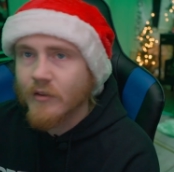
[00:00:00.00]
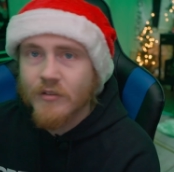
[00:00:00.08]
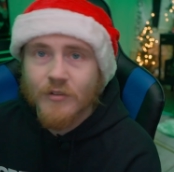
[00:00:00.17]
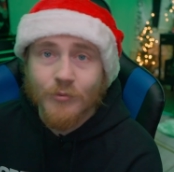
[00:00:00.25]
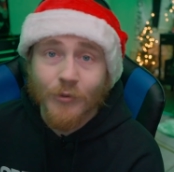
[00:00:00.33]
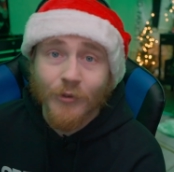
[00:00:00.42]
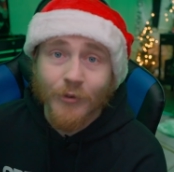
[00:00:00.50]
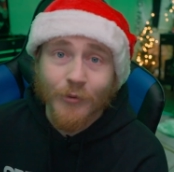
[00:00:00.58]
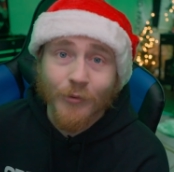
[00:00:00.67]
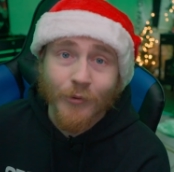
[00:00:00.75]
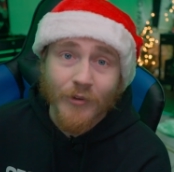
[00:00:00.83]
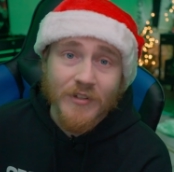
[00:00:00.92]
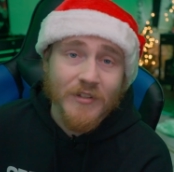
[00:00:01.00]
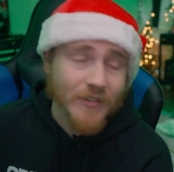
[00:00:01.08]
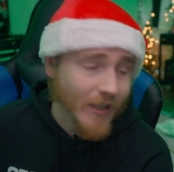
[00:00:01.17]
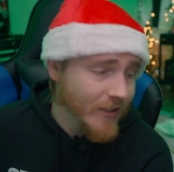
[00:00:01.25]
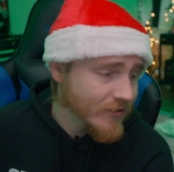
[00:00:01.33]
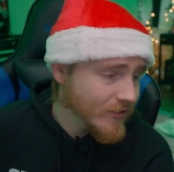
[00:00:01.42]
This is really cool. This
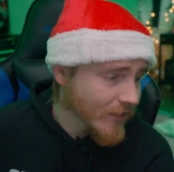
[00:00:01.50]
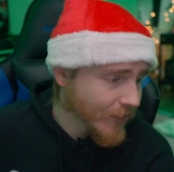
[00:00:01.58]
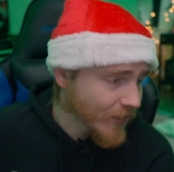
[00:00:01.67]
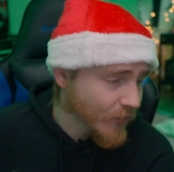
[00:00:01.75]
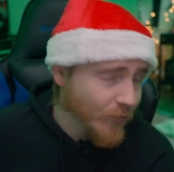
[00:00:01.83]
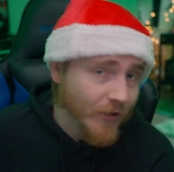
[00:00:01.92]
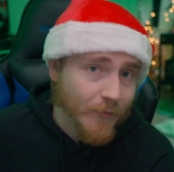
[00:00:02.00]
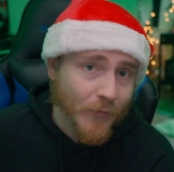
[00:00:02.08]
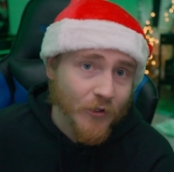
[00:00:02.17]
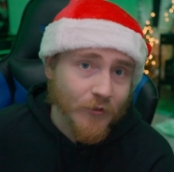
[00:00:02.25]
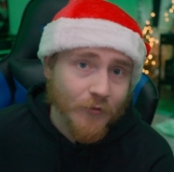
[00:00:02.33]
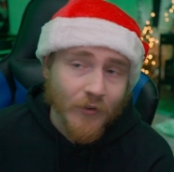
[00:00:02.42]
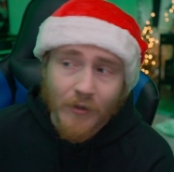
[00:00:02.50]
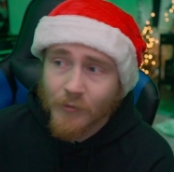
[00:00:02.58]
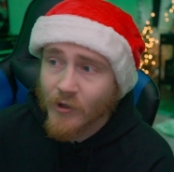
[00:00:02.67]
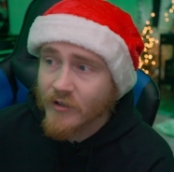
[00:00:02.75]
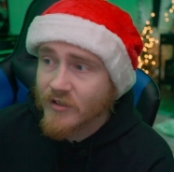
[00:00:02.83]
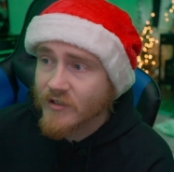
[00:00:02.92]
is actually, I think, one of the most fun
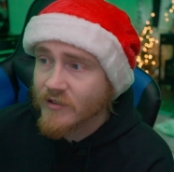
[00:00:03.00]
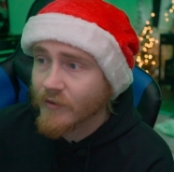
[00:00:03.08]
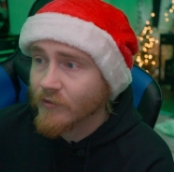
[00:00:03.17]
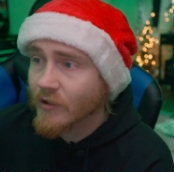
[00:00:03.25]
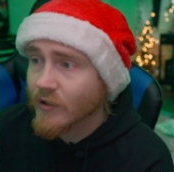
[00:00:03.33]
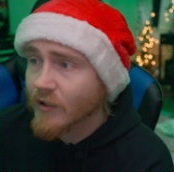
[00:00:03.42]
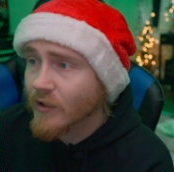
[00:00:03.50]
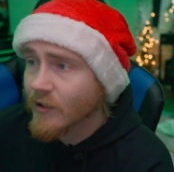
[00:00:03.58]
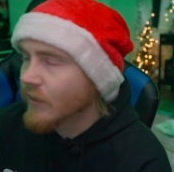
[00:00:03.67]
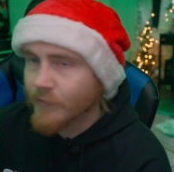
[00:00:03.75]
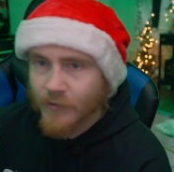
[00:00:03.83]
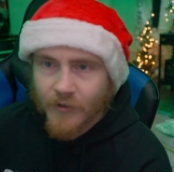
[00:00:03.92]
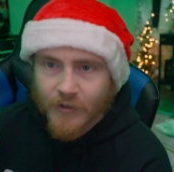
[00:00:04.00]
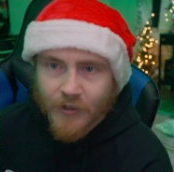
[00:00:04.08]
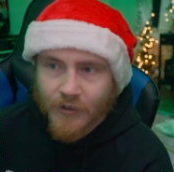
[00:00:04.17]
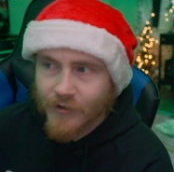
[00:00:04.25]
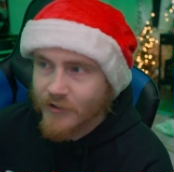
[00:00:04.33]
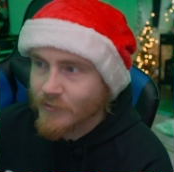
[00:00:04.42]
projects I've done. I'm really
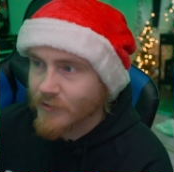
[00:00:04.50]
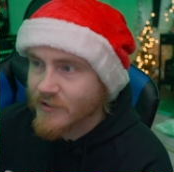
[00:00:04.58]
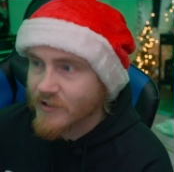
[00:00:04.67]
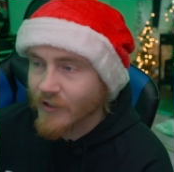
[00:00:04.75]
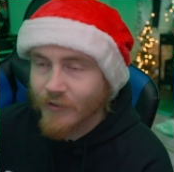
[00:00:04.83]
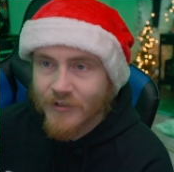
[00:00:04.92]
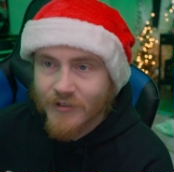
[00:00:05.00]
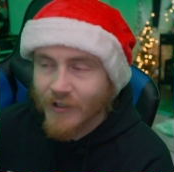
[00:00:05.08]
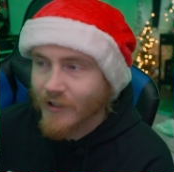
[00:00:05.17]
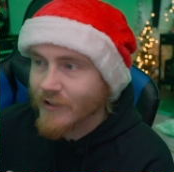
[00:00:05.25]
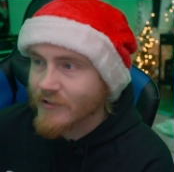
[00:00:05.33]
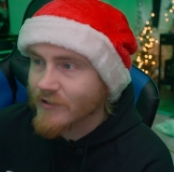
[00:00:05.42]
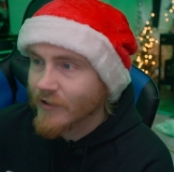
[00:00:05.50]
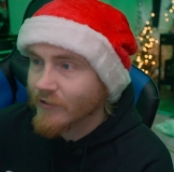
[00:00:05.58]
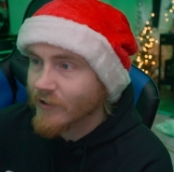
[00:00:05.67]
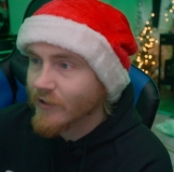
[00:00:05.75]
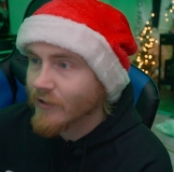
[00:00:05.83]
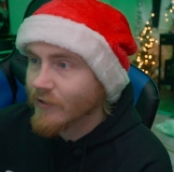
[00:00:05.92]
curious what this thing looks like outside
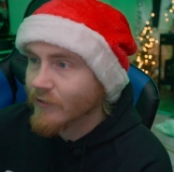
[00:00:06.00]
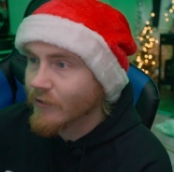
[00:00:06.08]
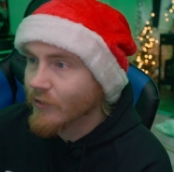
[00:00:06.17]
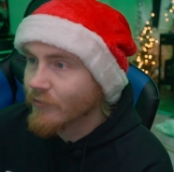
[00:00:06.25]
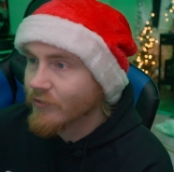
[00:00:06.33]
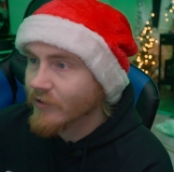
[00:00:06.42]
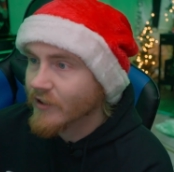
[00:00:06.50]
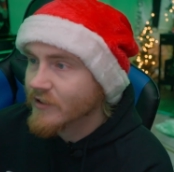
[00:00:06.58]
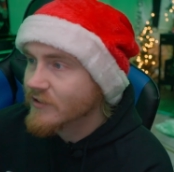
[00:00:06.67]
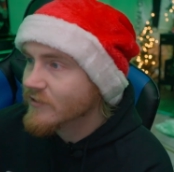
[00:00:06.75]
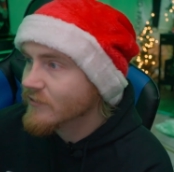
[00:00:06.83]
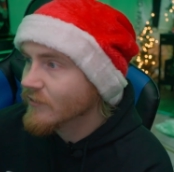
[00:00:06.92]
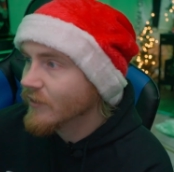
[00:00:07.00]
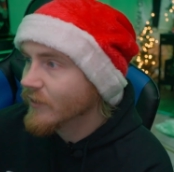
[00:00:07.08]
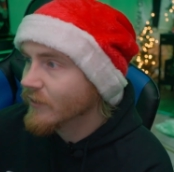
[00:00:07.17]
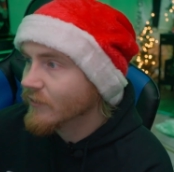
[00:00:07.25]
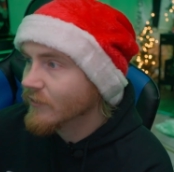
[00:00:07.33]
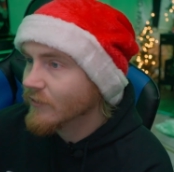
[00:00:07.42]
right now. Hopefully it's
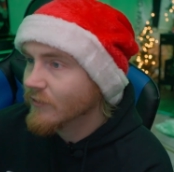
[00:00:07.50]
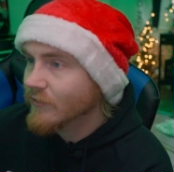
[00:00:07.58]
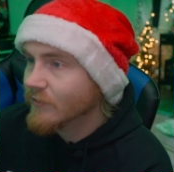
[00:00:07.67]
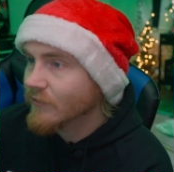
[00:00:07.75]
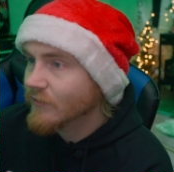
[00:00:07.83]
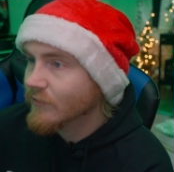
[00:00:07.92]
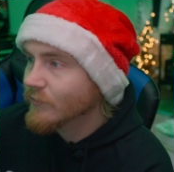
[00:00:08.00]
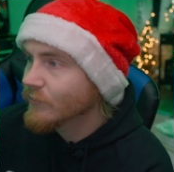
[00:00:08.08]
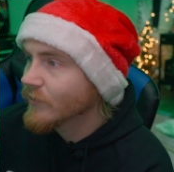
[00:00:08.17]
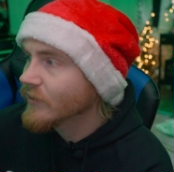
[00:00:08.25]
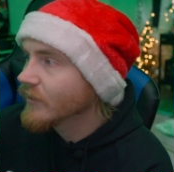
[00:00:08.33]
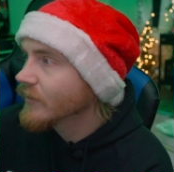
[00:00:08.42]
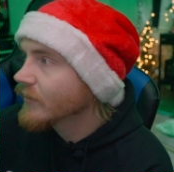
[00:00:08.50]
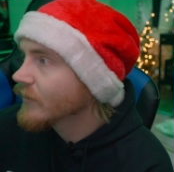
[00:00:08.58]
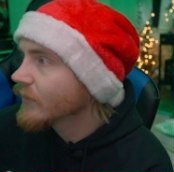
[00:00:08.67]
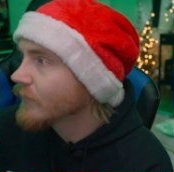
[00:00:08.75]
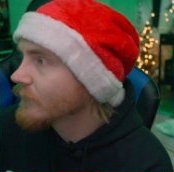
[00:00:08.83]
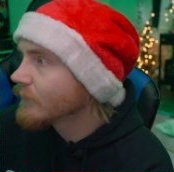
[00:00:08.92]
like really lit
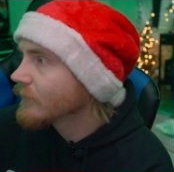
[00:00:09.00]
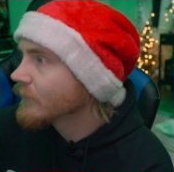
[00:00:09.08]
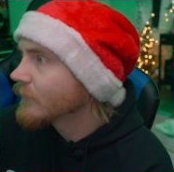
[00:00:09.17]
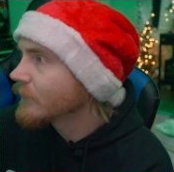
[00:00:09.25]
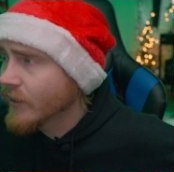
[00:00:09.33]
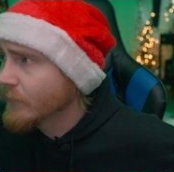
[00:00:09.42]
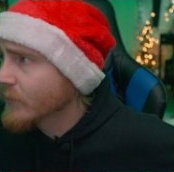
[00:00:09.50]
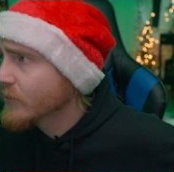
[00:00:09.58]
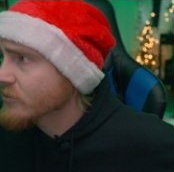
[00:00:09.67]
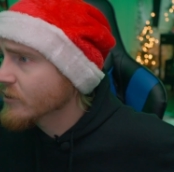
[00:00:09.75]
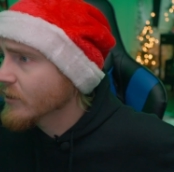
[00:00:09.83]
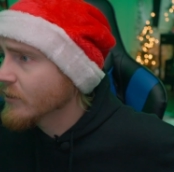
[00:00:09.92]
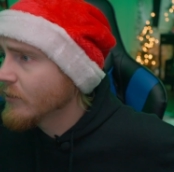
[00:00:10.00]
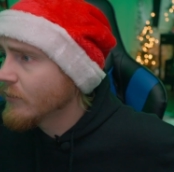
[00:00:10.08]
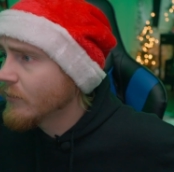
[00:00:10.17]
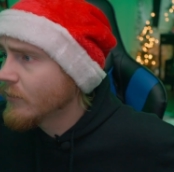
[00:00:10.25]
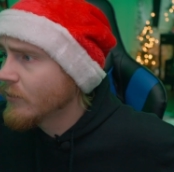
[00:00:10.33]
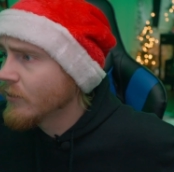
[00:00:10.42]
up. And I'm gonna try to
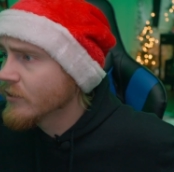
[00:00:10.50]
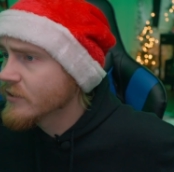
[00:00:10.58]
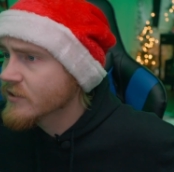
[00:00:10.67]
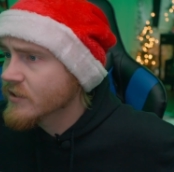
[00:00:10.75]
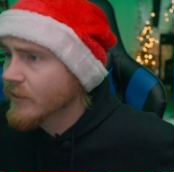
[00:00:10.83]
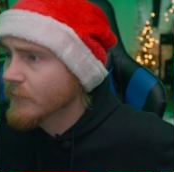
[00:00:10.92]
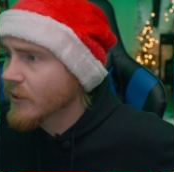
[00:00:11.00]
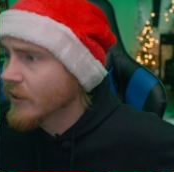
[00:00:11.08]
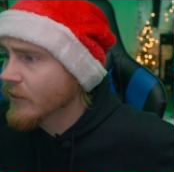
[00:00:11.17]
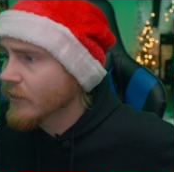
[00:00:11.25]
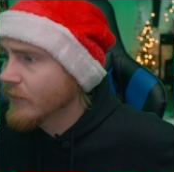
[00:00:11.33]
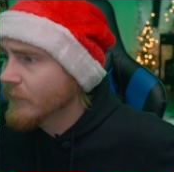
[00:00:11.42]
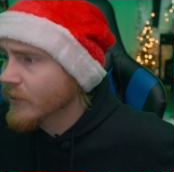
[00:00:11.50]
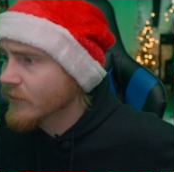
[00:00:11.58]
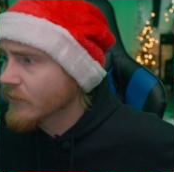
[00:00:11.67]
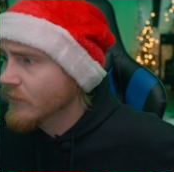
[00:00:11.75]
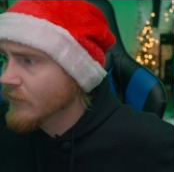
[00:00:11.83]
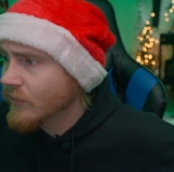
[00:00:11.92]
call somebody. I might,
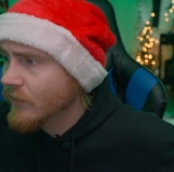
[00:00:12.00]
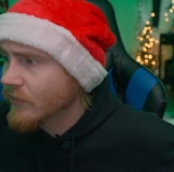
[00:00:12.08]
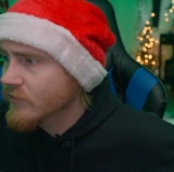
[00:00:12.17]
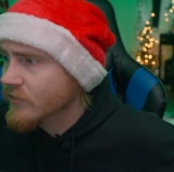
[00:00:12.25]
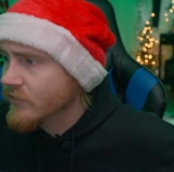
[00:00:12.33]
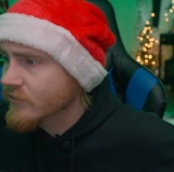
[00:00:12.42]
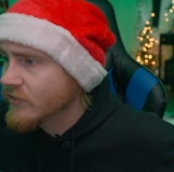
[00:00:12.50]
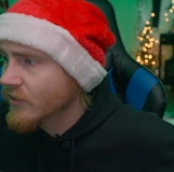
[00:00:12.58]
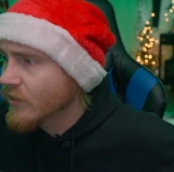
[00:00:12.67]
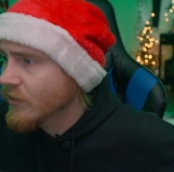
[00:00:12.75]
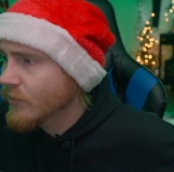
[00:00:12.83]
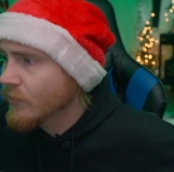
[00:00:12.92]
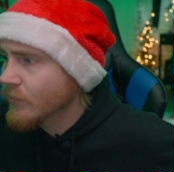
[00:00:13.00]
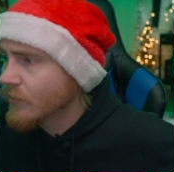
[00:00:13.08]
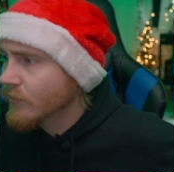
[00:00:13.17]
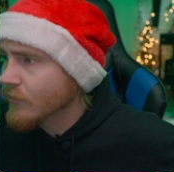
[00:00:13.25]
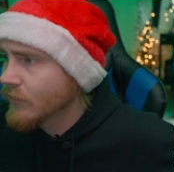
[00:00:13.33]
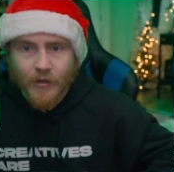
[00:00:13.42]
I'll just call C Q.
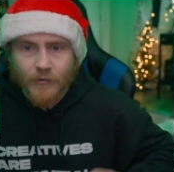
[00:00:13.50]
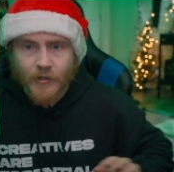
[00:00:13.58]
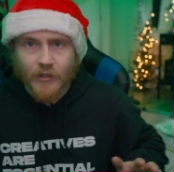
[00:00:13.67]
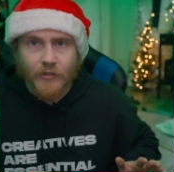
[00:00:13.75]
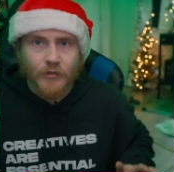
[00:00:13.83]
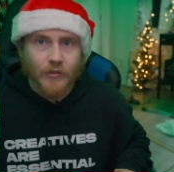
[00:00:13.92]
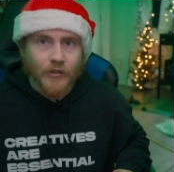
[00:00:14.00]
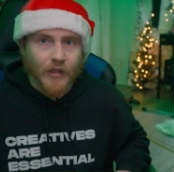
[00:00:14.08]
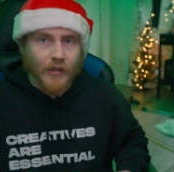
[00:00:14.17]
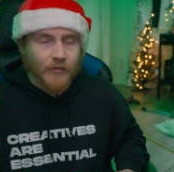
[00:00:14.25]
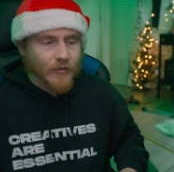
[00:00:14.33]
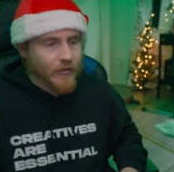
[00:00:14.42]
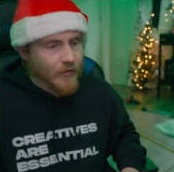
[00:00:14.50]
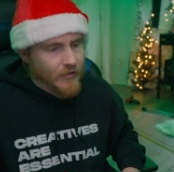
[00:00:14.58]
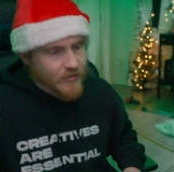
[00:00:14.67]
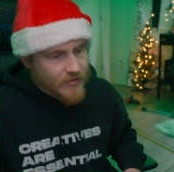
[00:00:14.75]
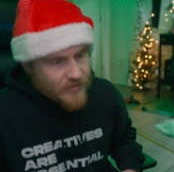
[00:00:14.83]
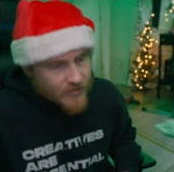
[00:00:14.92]
I'm gonna go look out there and